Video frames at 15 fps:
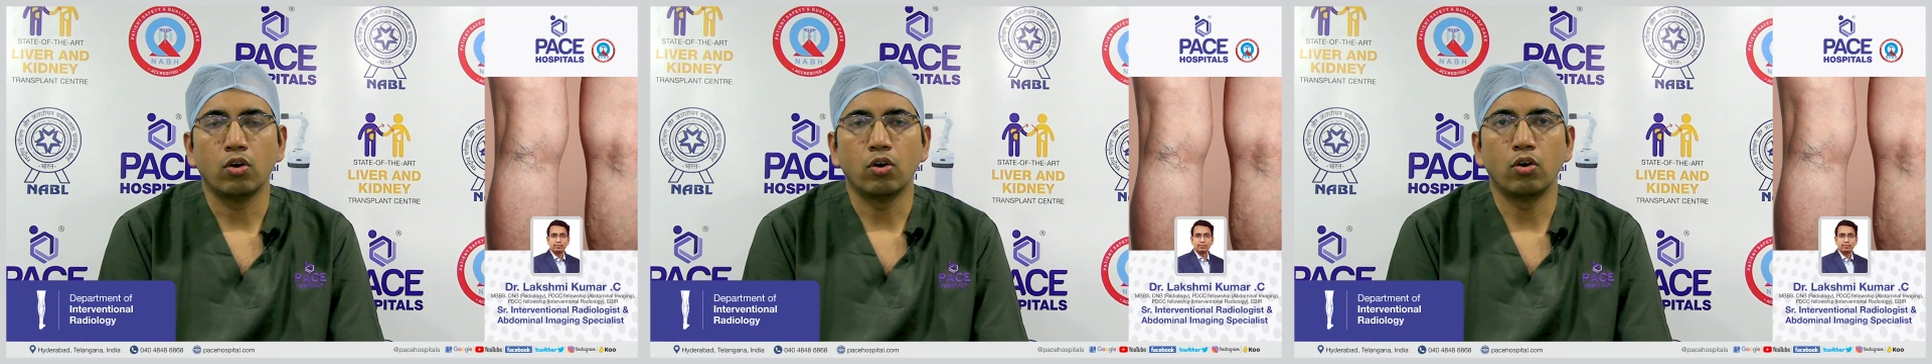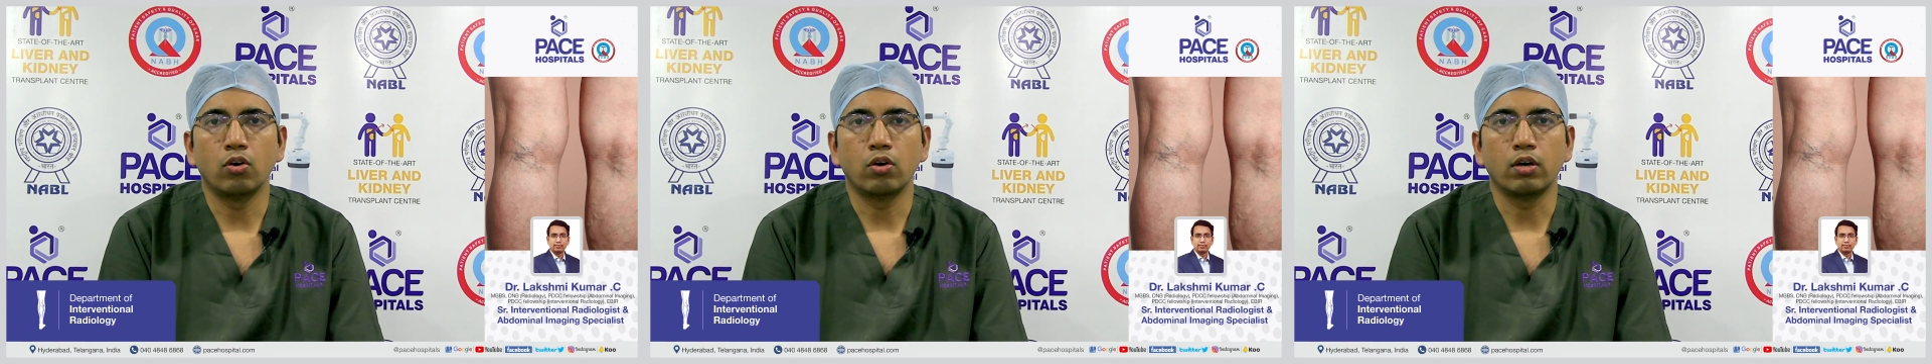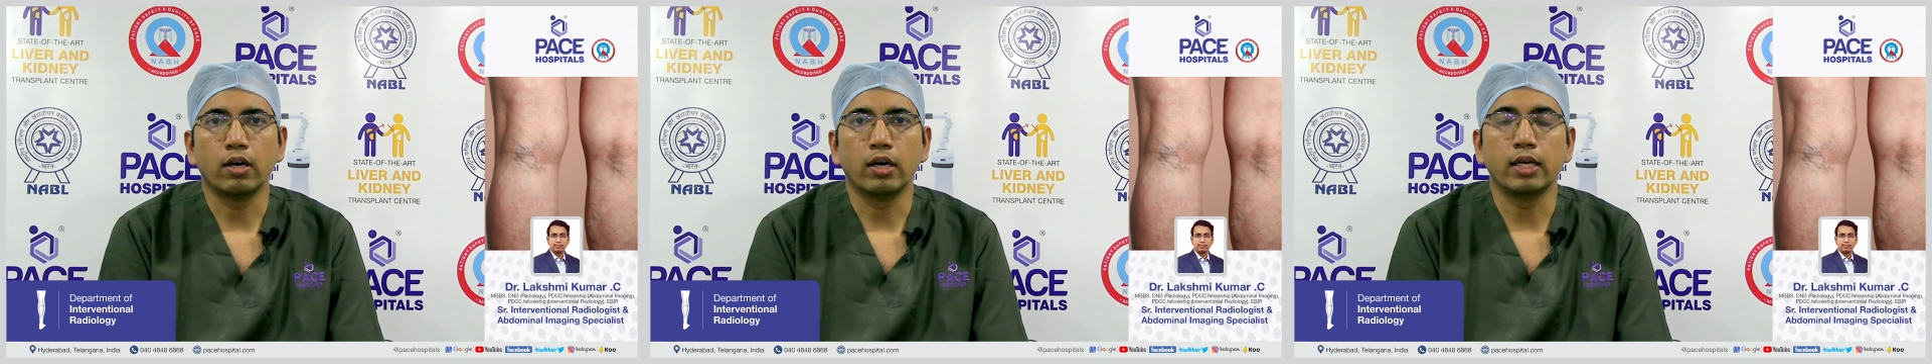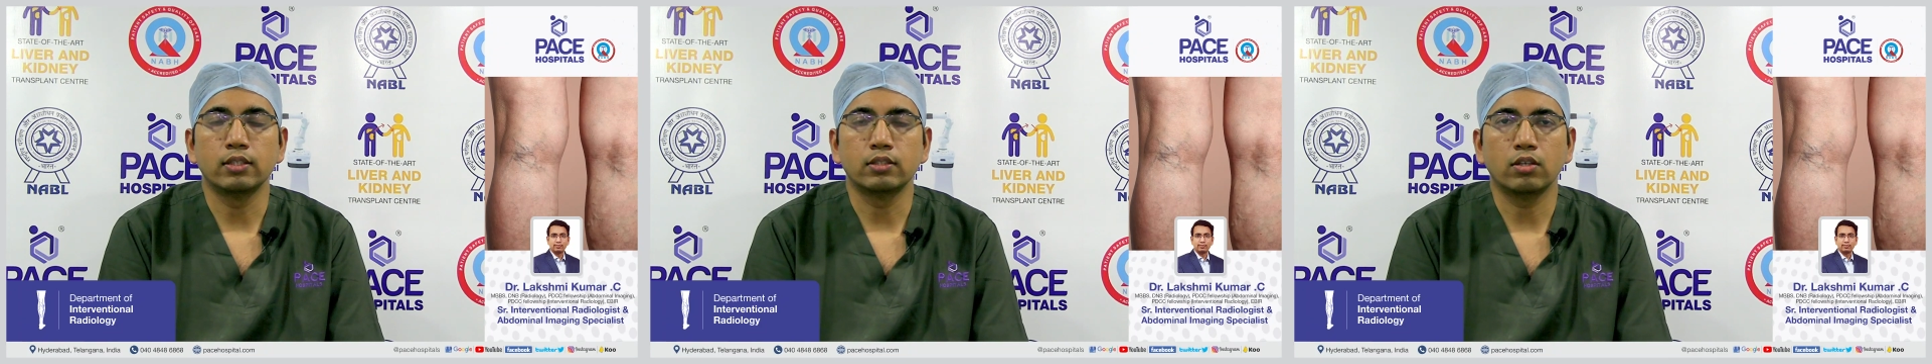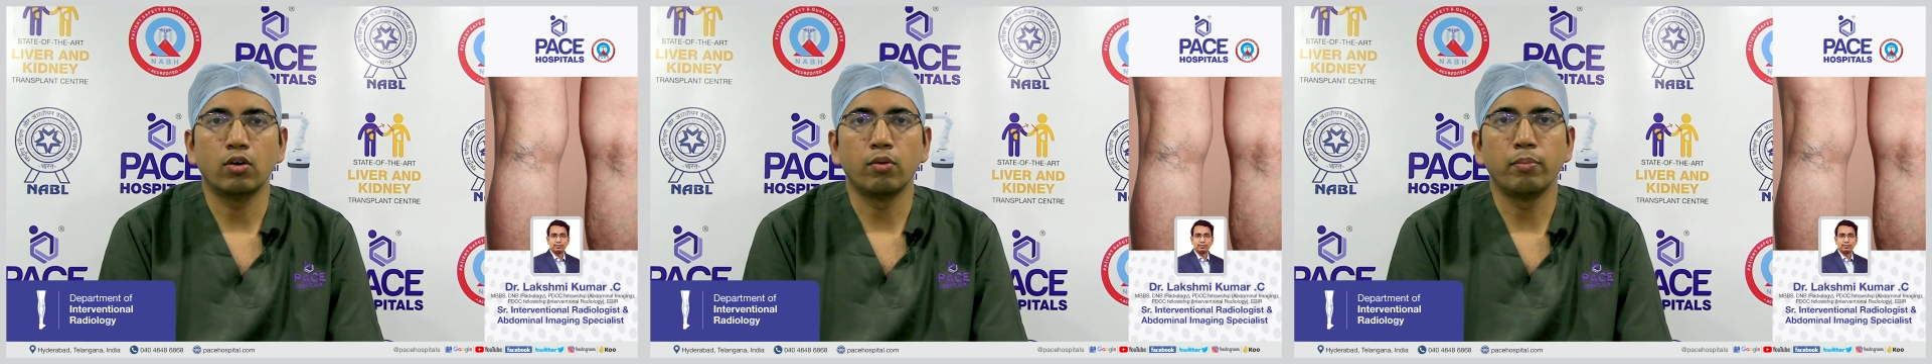are
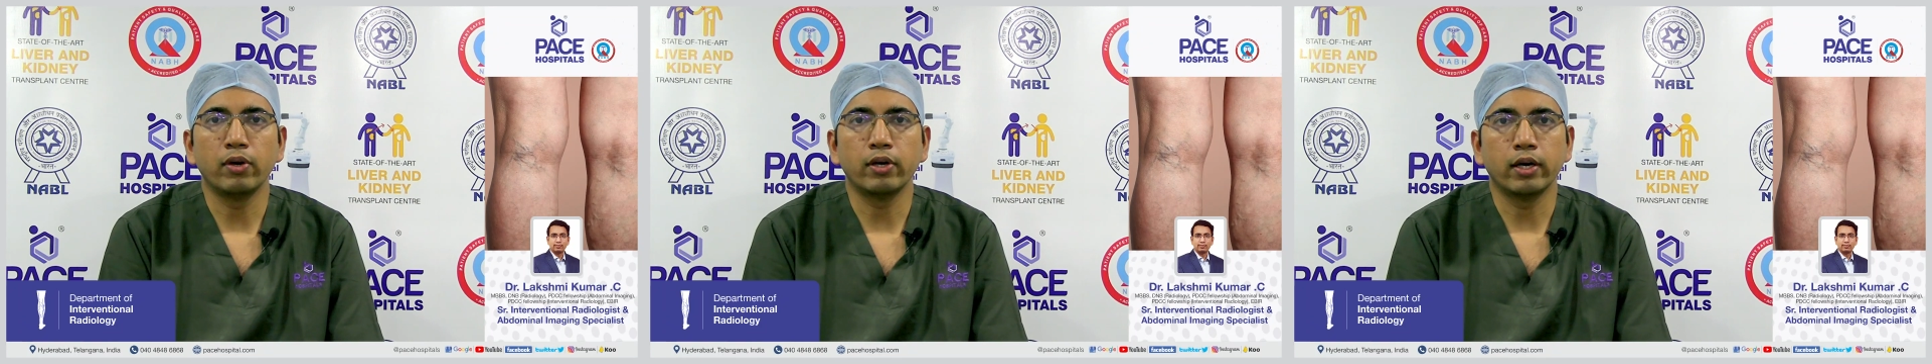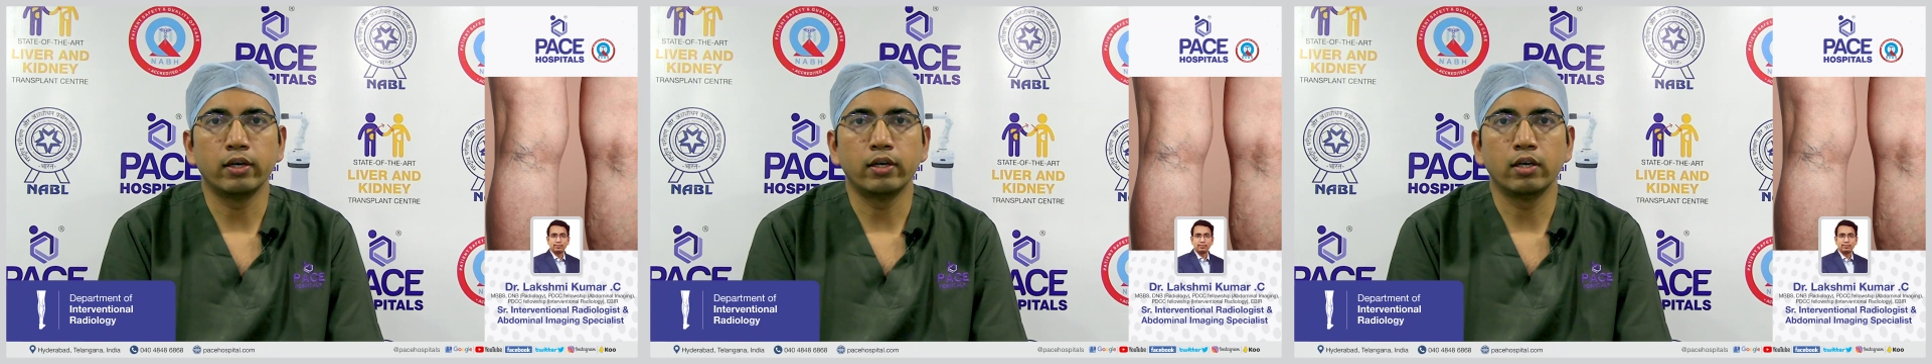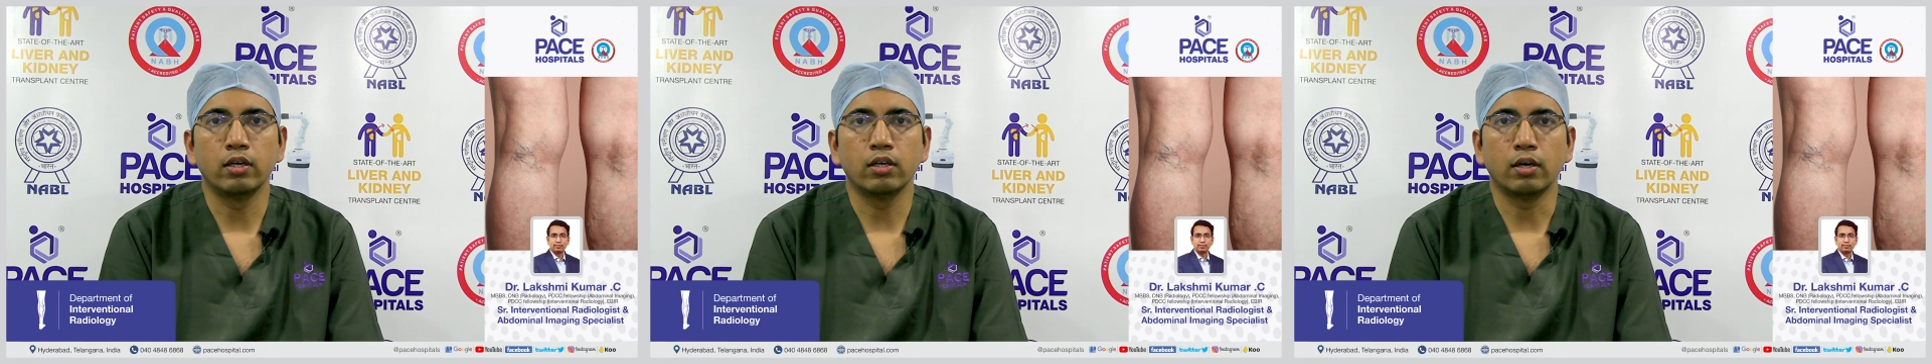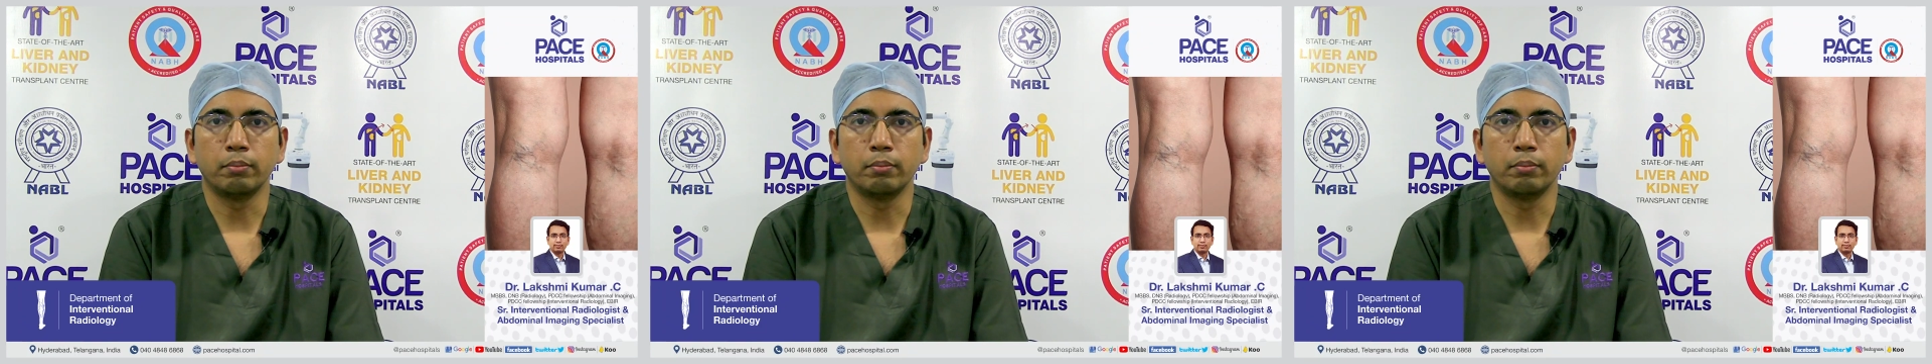less complicated